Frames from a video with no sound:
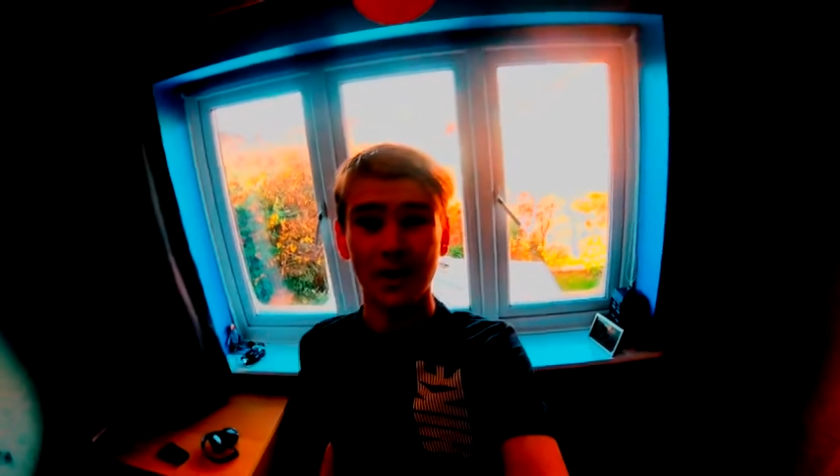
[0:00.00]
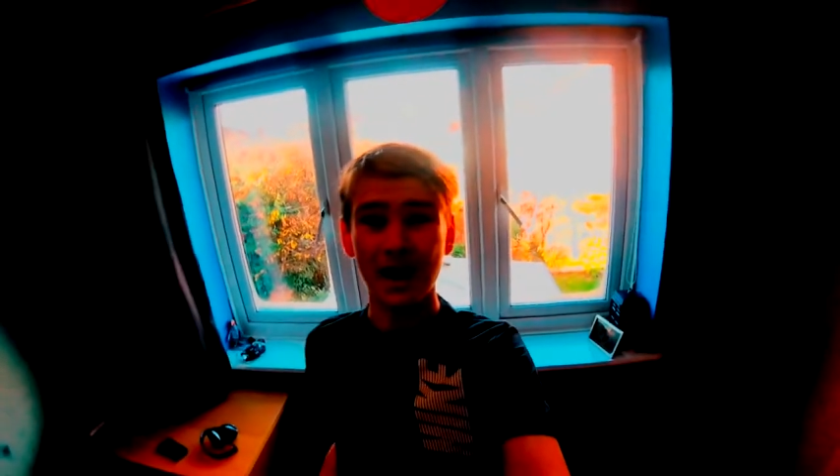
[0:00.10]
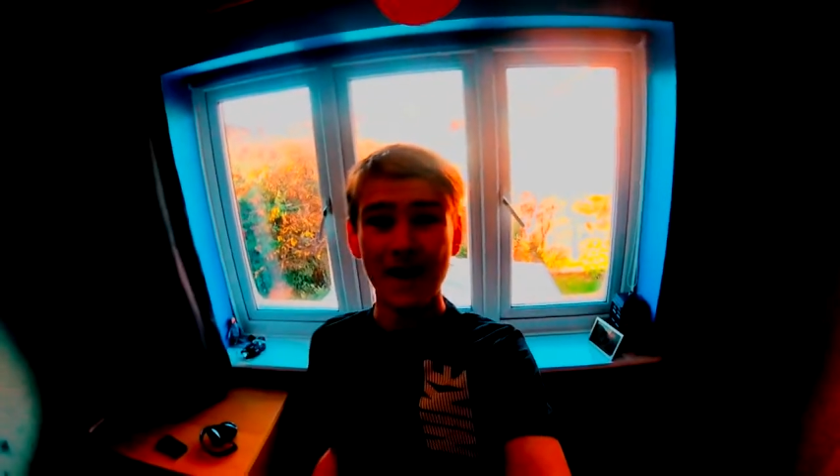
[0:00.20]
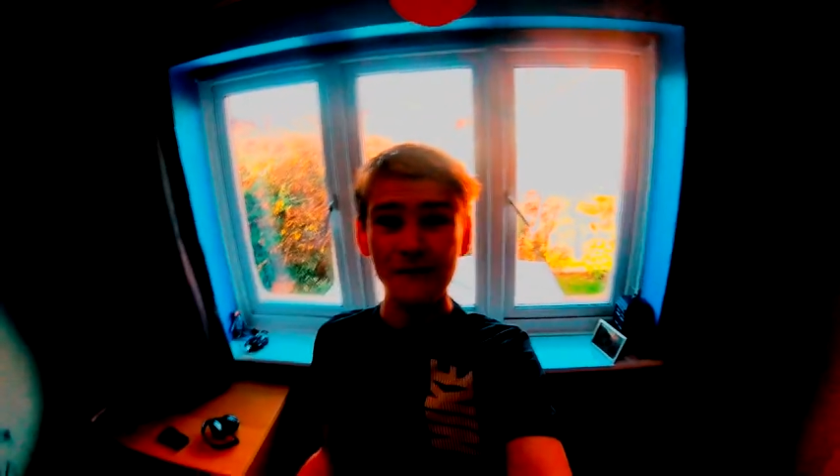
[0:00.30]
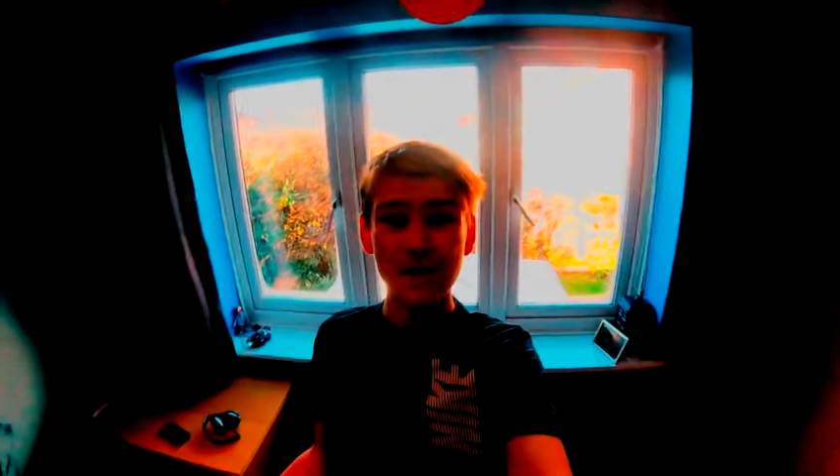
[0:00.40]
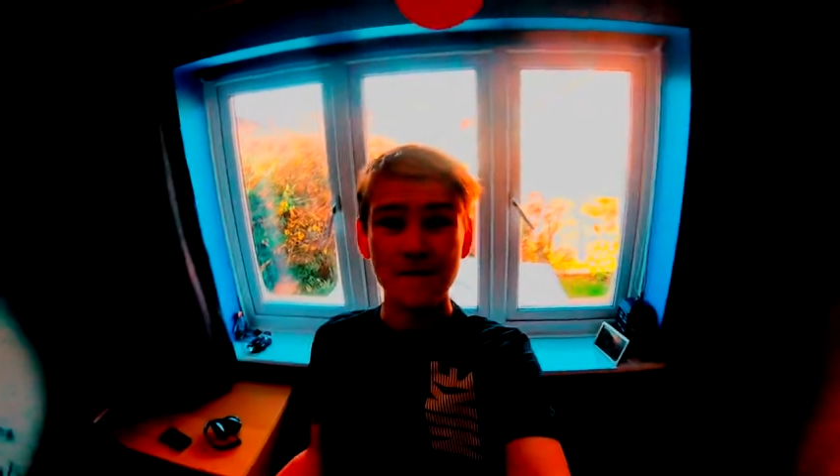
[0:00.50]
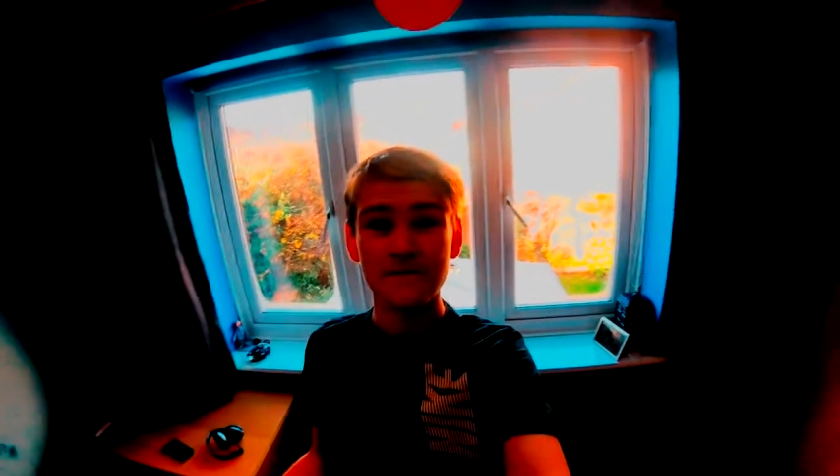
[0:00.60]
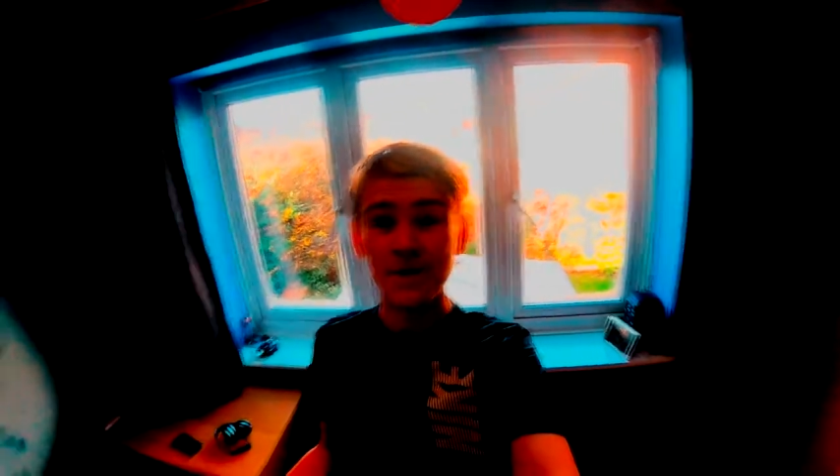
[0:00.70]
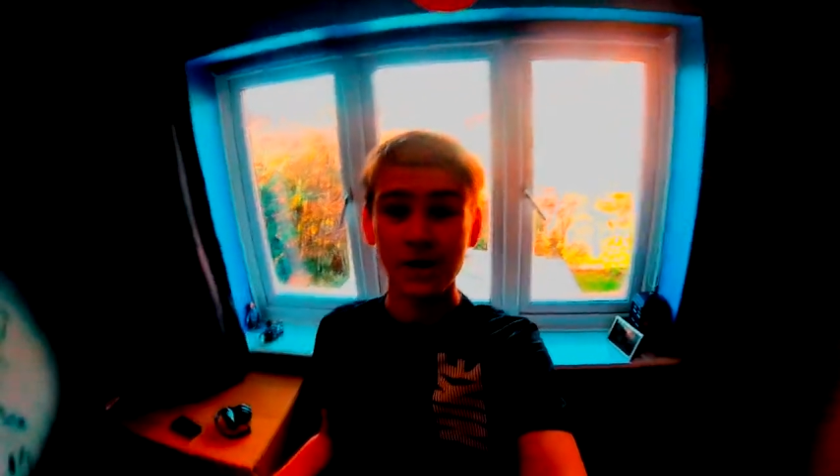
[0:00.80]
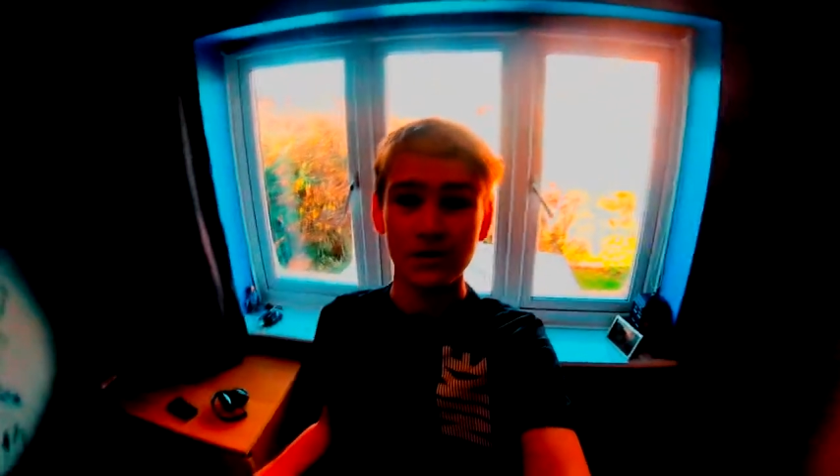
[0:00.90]
and I haven't made a
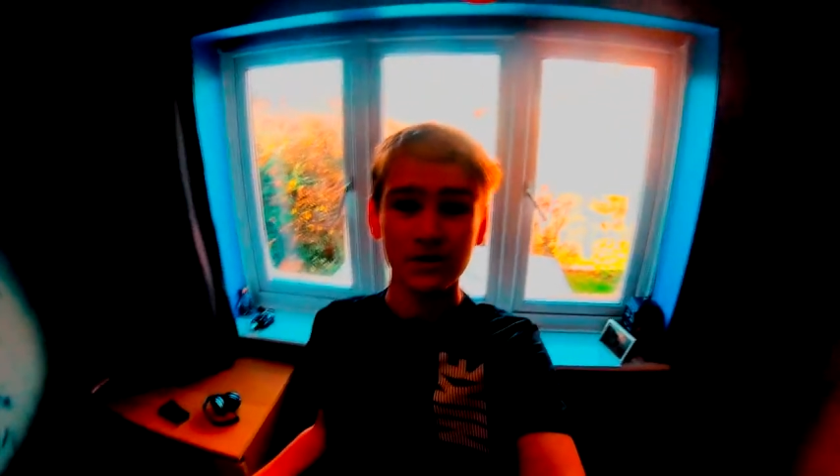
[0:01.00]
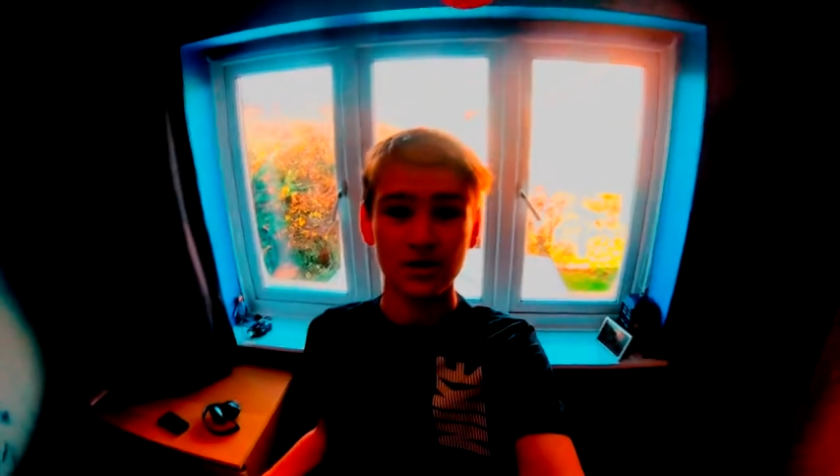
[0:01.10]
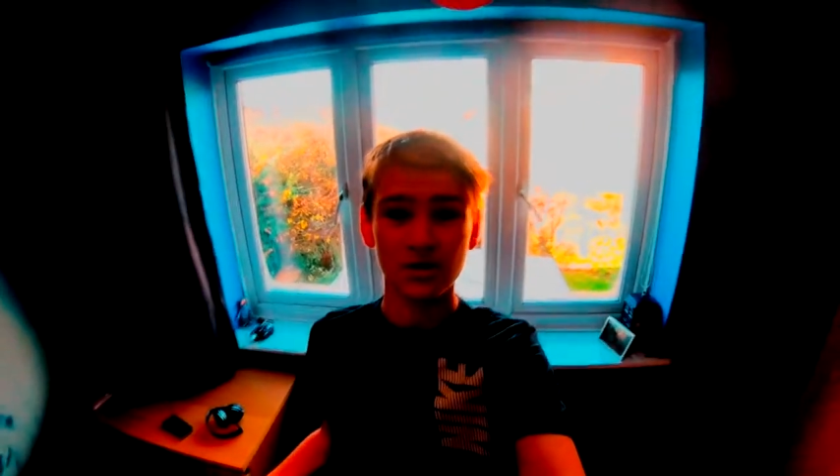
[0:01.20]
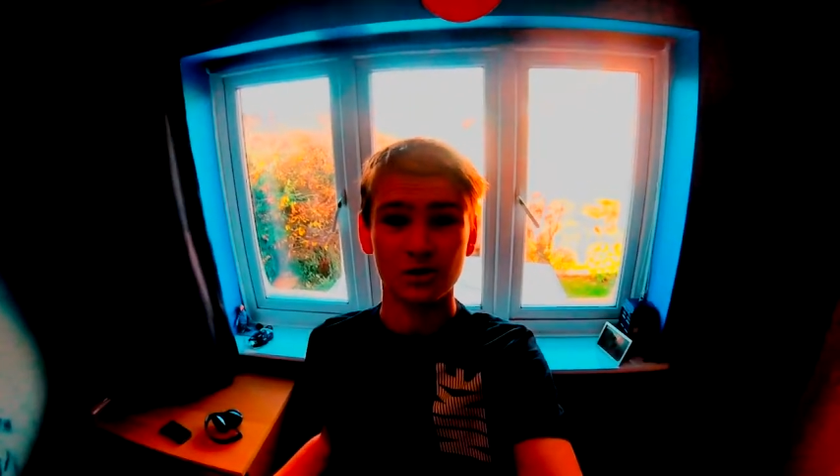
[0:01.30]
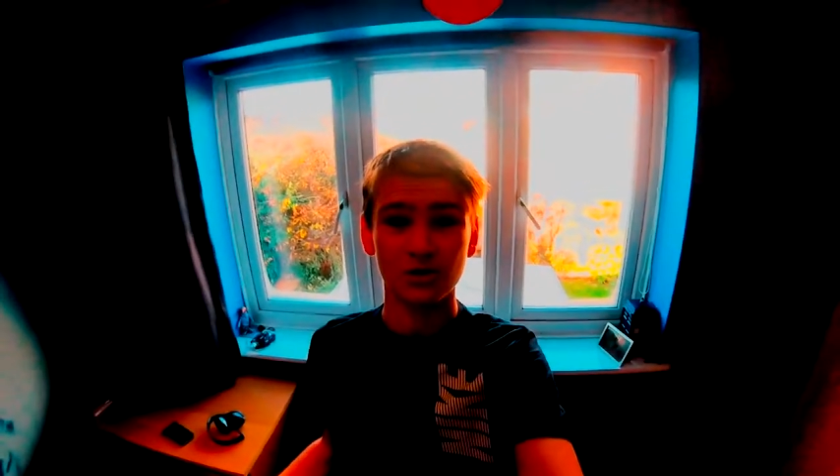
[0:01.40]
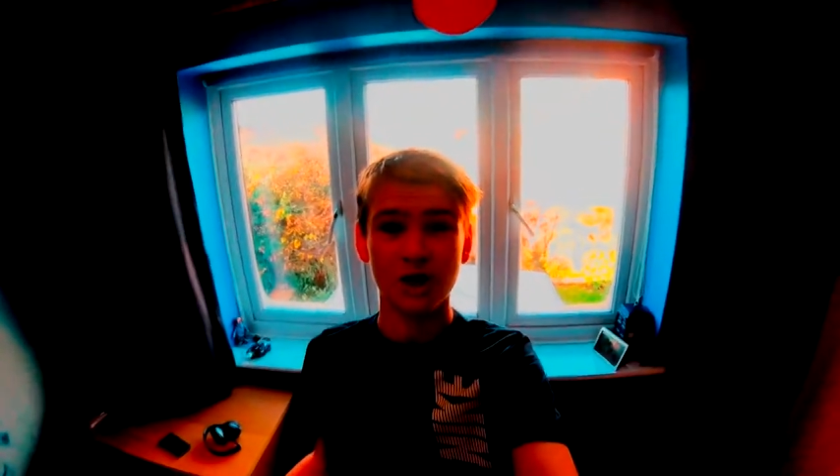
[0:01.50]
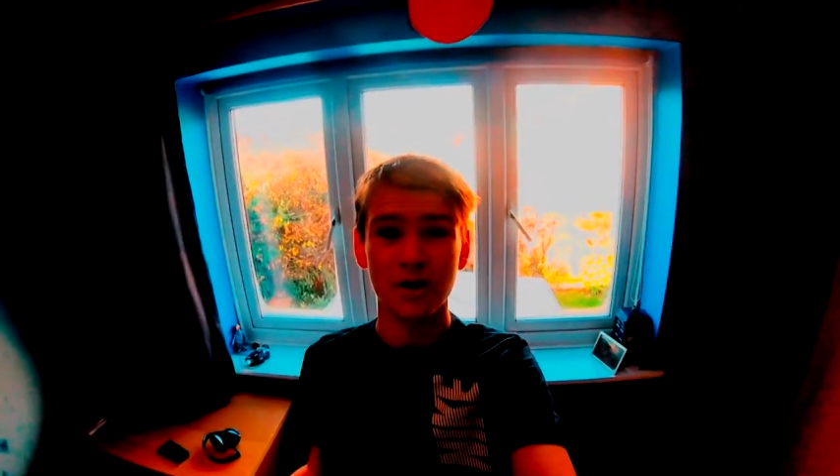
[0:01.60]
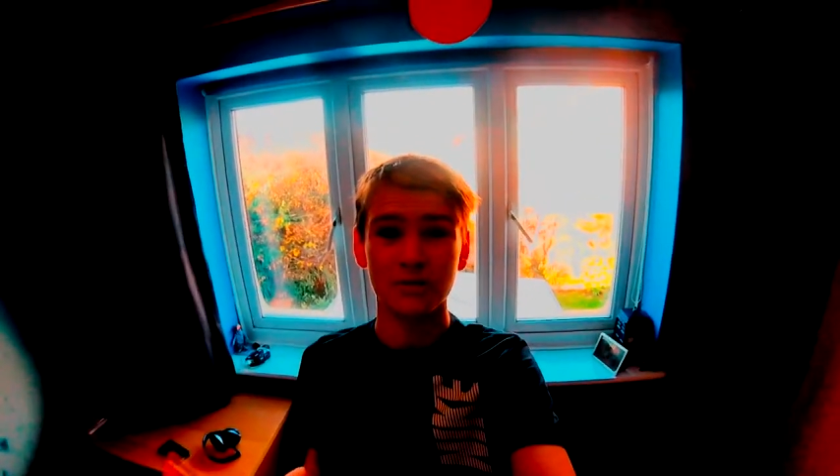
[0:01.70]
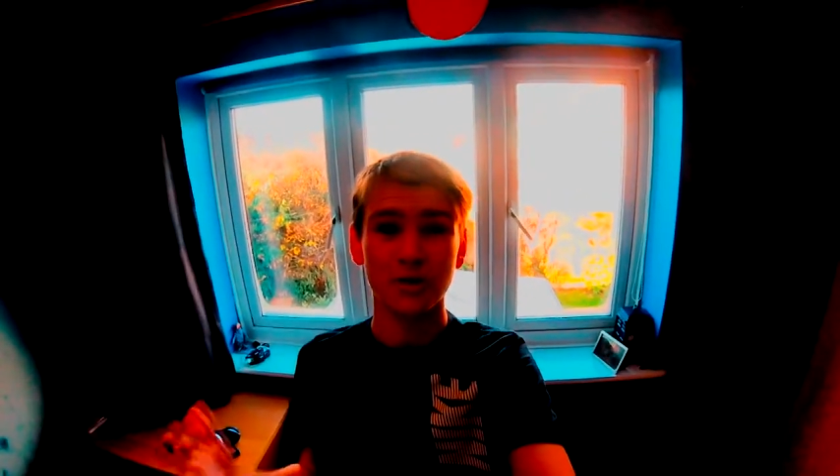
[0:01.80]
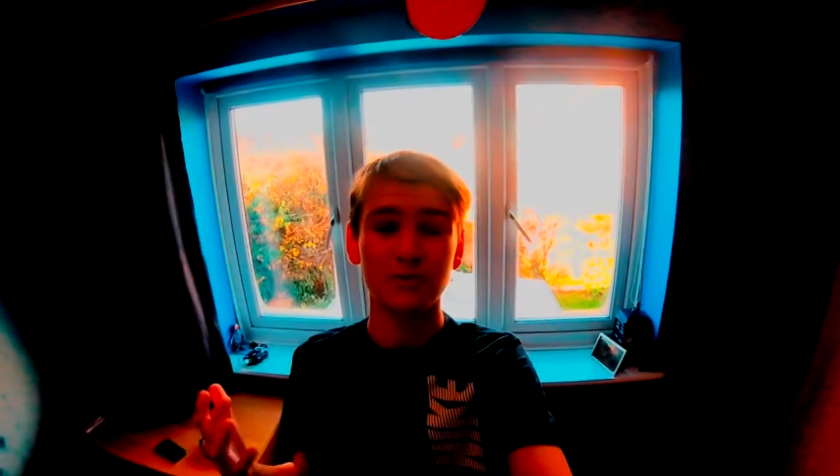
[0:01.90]
video in such a long time so